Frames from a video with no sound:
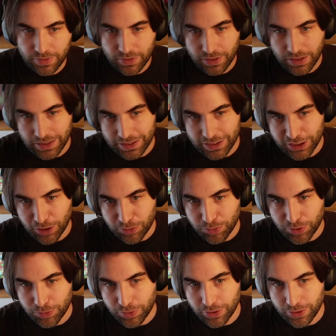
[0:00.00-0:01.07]
some
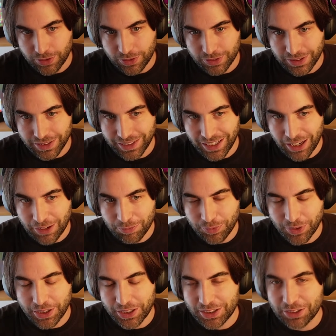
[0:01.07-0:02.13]
people have
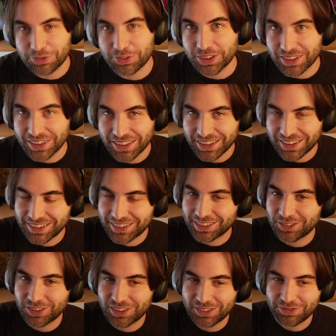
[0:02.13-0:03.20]
very different needs
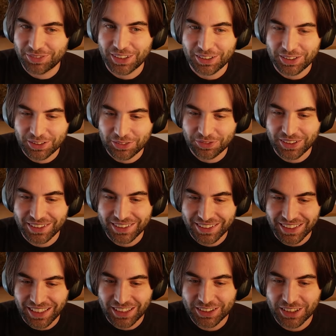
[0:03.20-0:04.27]
with very different
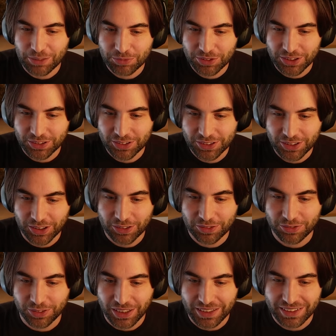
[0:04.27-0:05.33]
assumptions of
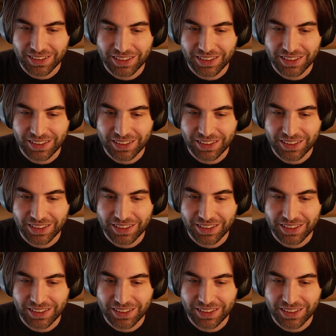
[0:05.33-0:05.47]
what